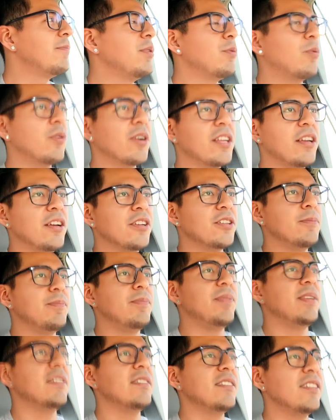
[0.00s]
be working on your
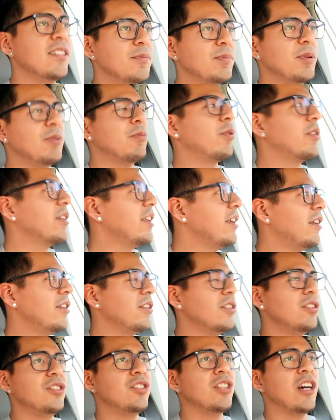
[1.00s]
business, be working
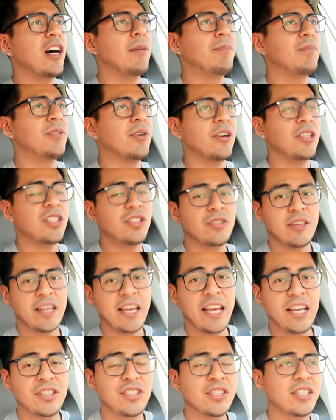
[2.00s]
on your job, your
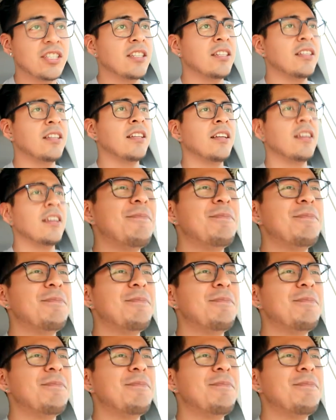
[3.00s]
education.